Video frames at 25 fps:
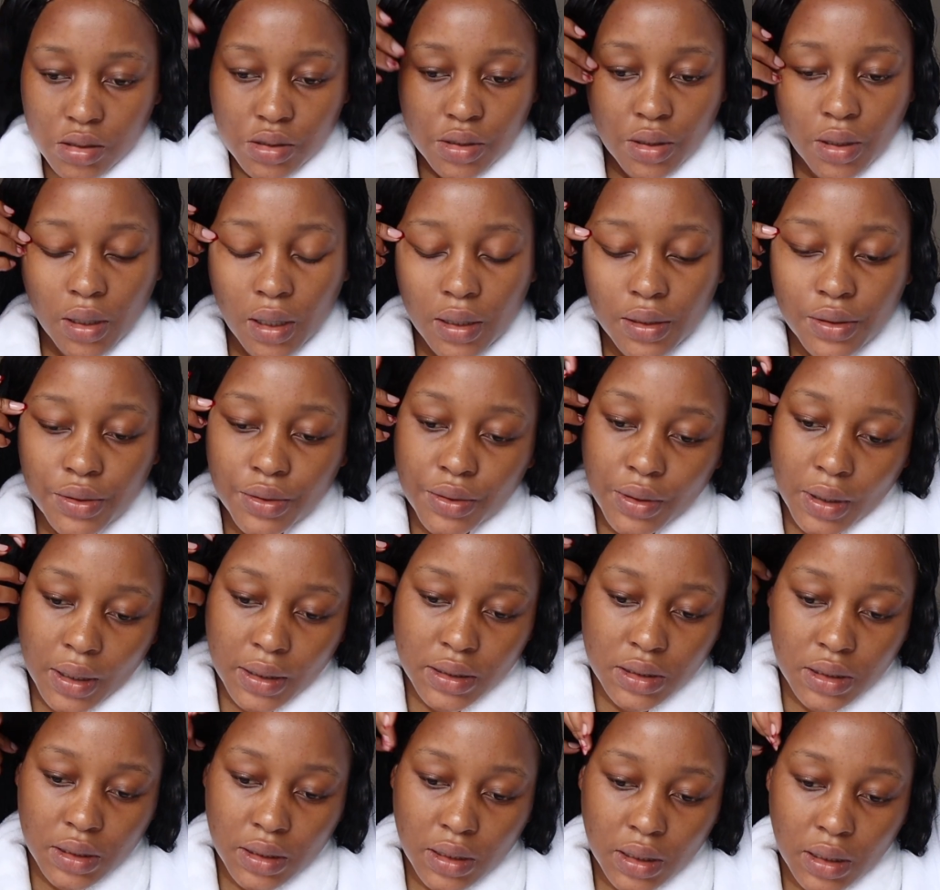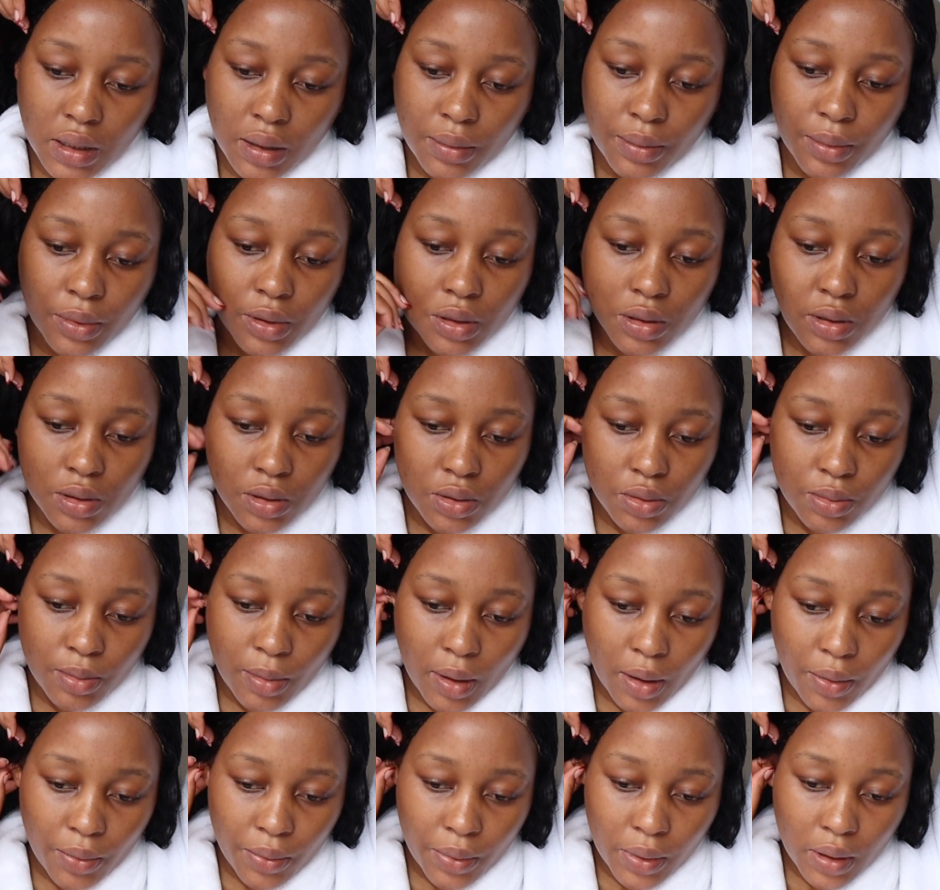So I don't actually think I'm going to glue
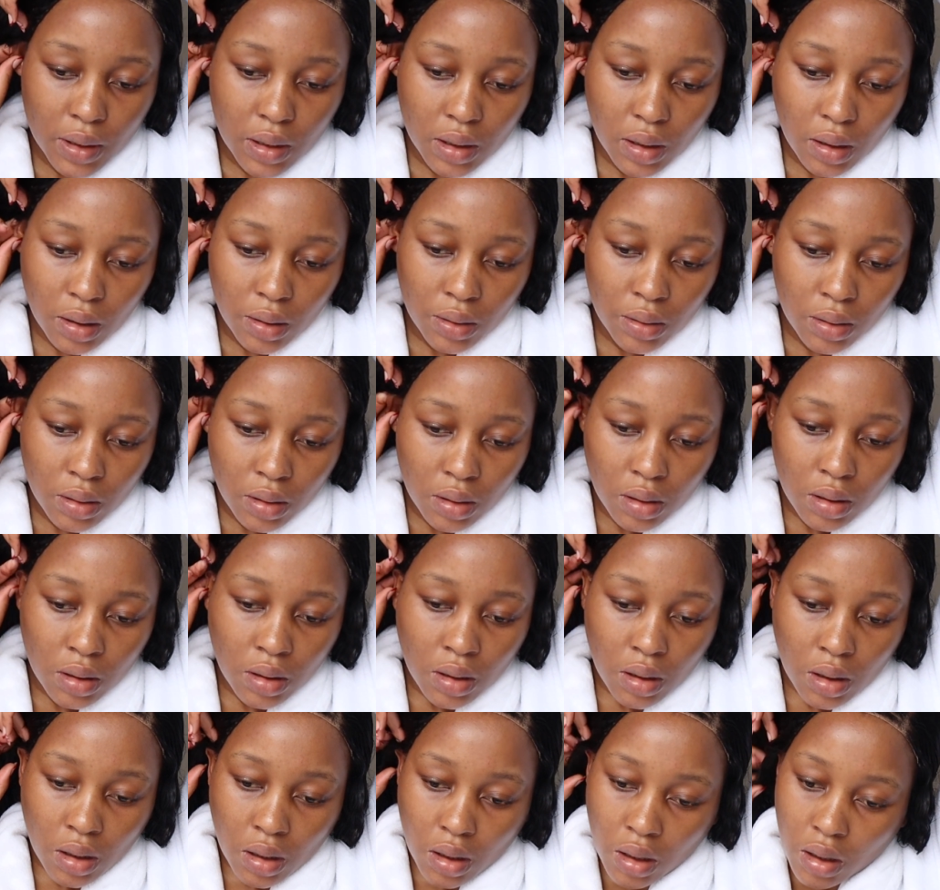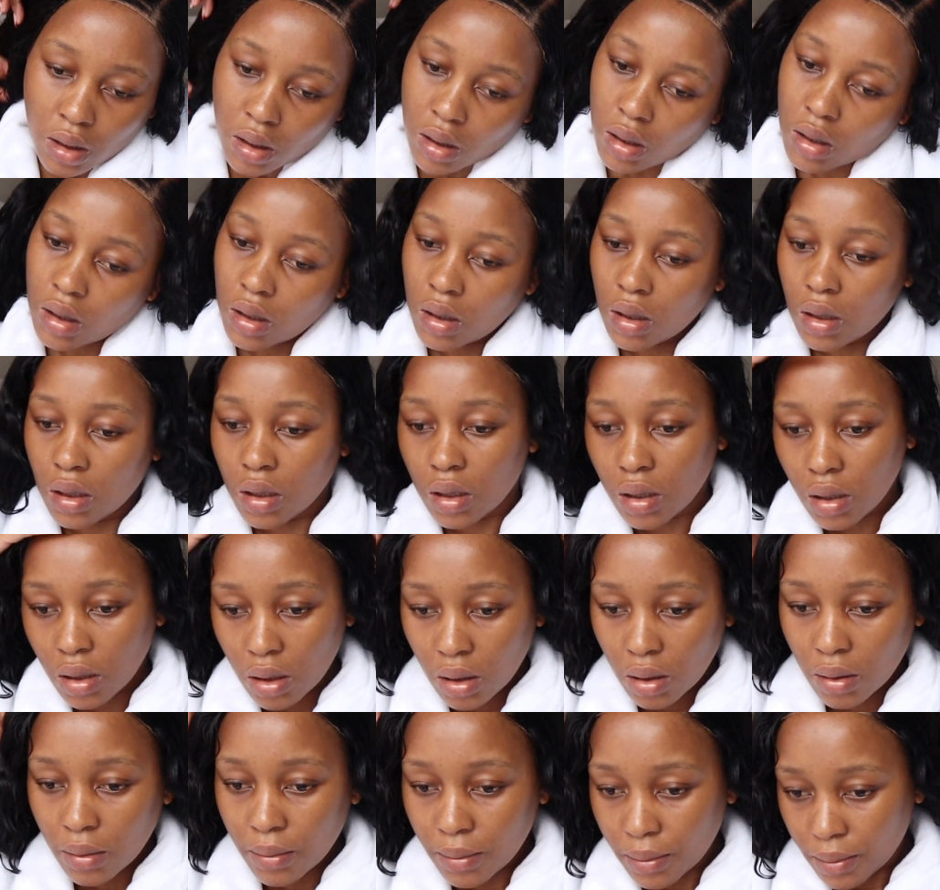my work down.
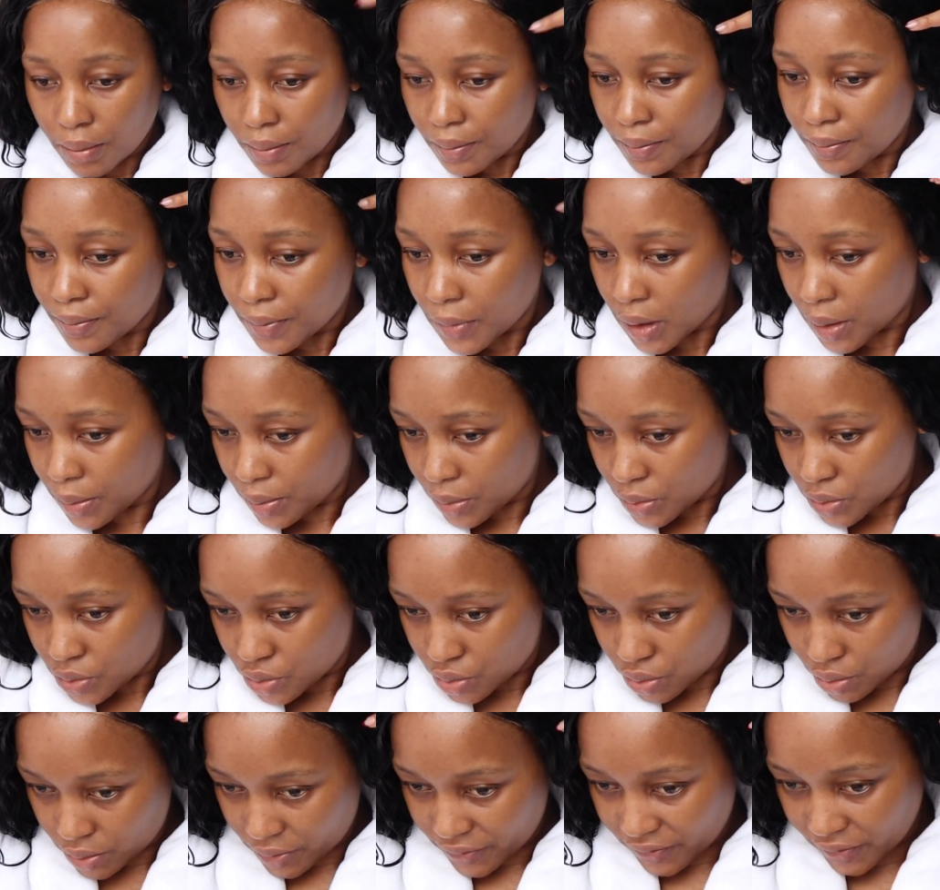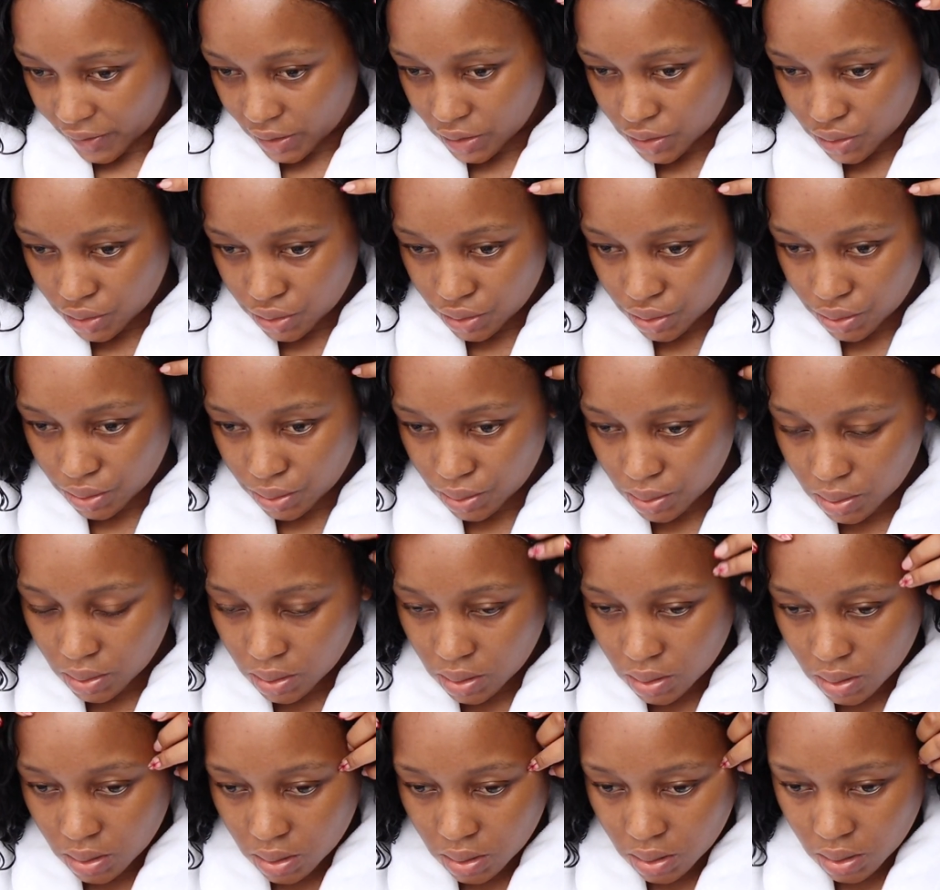I'm not sure if I
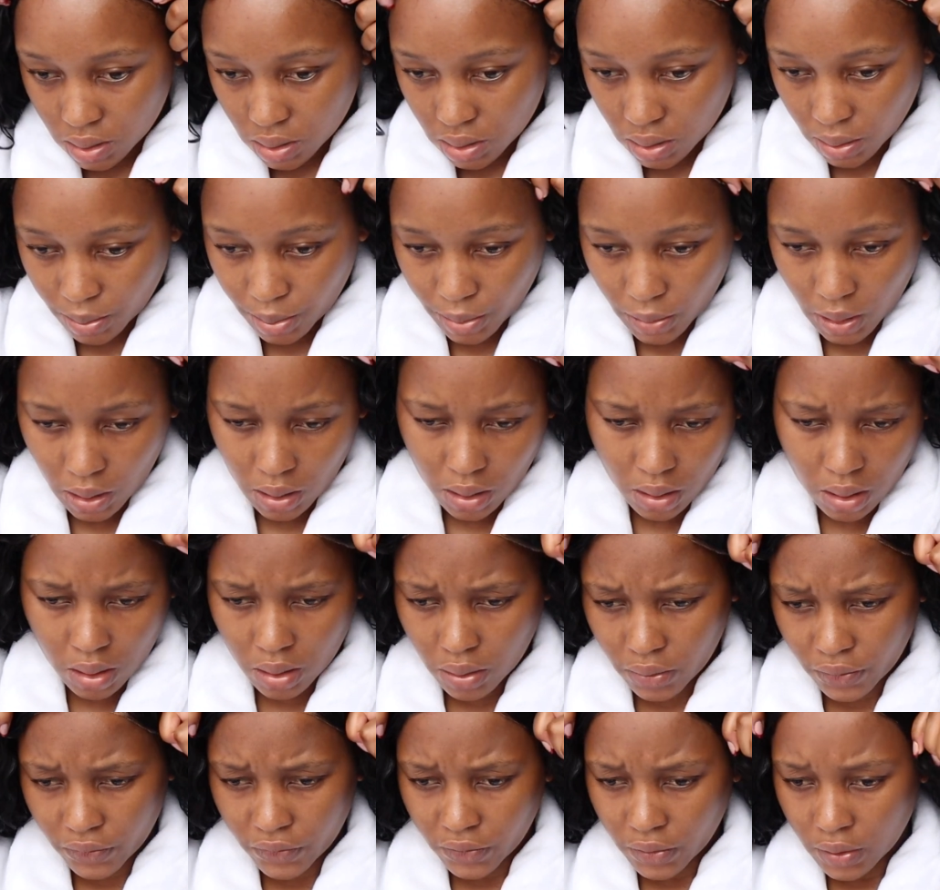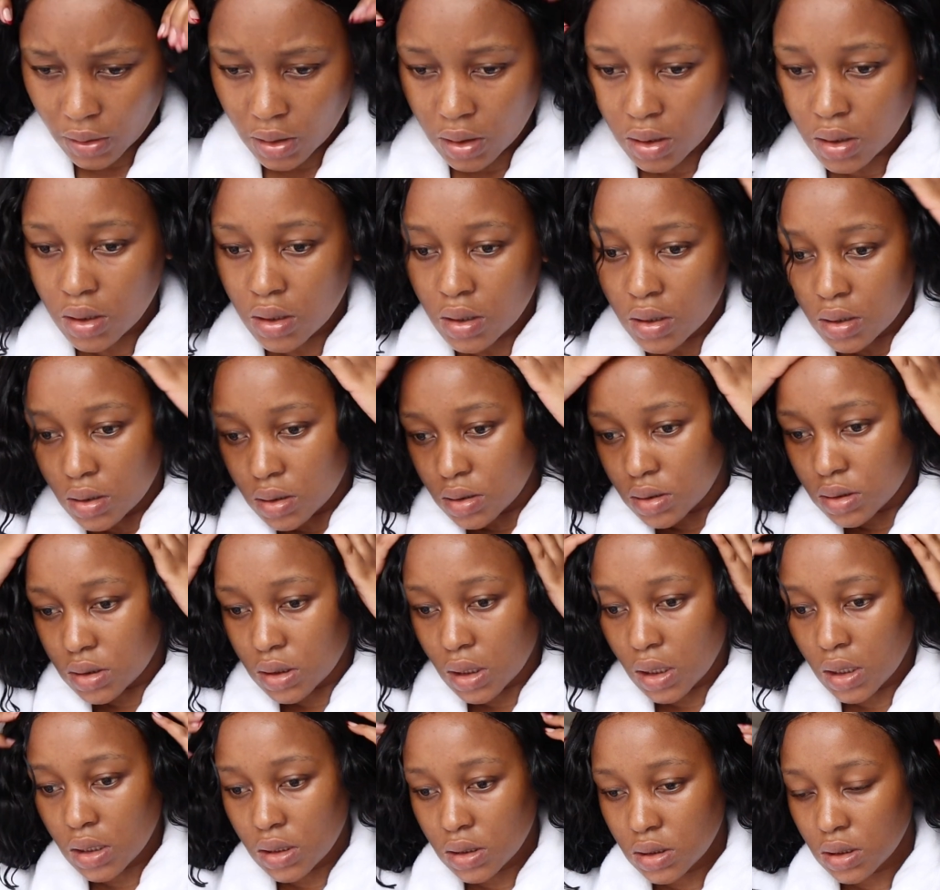should because I'm thinking of
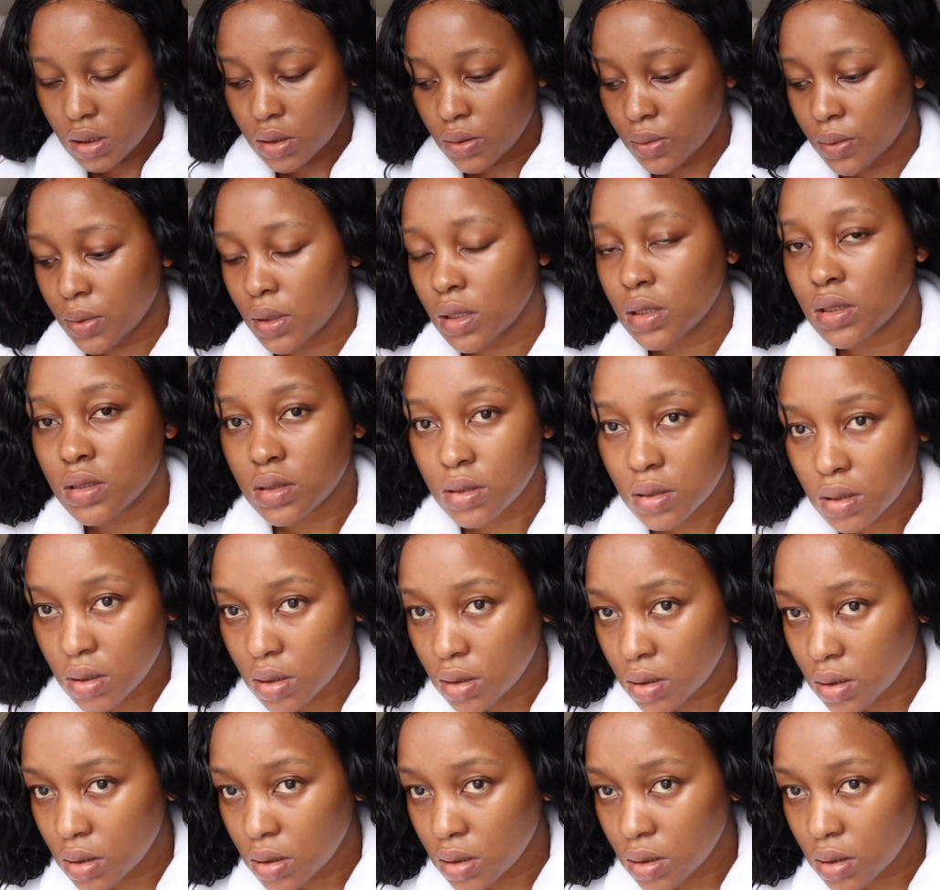changing wigs.